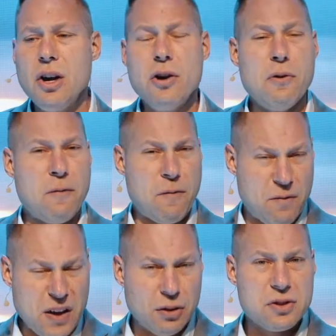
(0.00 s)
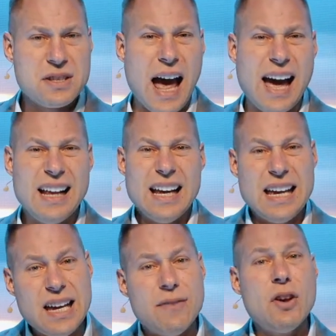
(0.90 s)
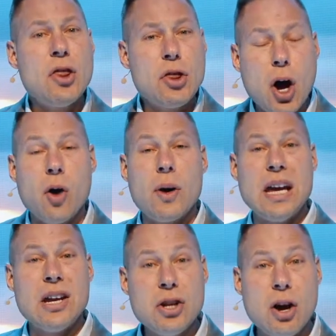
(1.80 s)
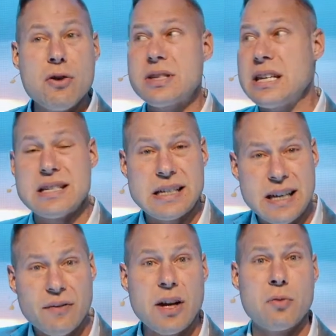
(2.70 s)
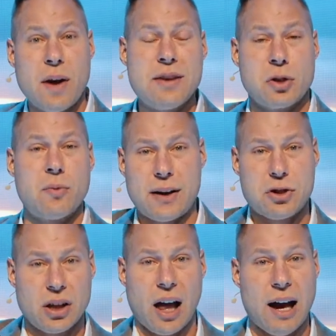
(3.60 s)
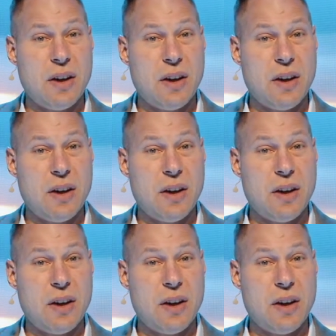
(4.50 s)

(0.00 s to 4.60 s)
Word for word: who feels that, even though he knows he's giving resurrection life,